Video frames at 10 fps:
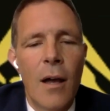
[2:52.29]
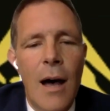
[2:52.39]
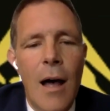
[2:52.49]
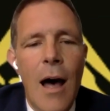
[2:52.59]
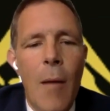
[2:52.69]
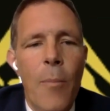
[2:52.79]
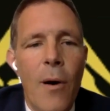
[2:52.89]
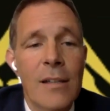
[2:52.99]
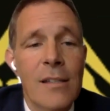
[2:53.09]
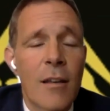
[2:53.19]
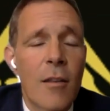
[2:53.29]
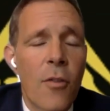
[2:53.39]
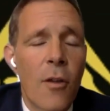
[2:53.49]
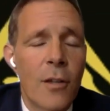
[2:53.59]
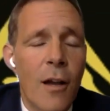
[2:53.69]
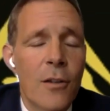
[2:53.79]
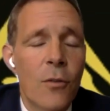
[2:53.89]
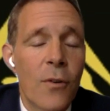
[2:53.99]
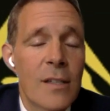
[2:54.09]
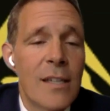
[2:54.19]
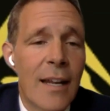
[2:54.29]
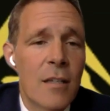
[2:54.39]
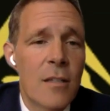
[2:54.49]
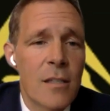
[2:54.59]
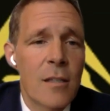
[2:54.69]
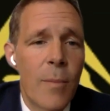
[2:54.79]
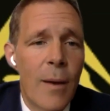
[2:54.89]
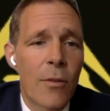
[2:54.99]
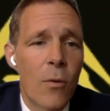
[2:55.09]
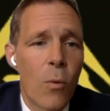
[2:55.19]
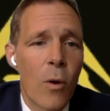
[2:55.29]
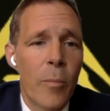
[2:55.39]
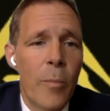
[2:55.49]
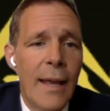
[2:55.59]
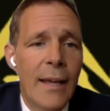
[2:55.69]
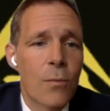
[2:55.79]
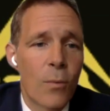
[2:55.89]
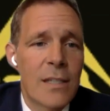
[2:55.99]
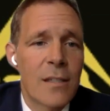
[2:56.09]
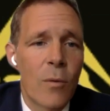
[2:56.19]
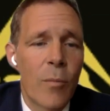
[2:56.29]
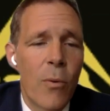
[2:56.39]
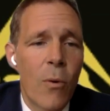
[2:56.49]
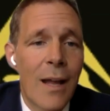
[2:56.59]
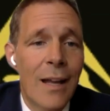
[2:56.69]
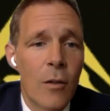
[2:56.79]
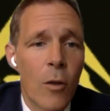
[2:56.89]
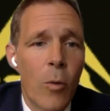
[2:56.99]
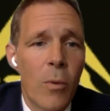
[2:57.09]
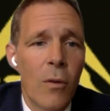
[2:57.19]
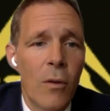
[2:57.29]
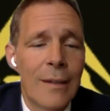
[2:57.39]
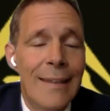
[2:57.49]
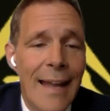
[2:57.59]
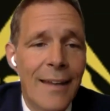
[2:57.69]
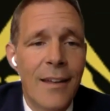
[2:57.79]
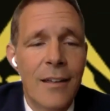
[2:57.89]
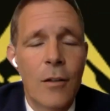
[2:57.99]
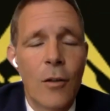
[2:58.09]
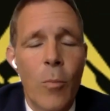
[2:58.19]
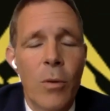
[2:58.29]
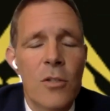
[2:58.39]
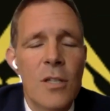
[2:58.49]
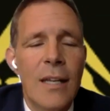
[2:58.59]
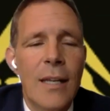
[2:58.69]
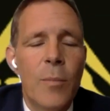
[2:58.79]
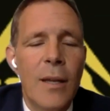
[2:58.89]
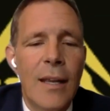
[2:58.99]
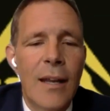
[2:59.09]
I'll pause and talk to you for a second just about the World Bank's recent report on global debt and global GDP.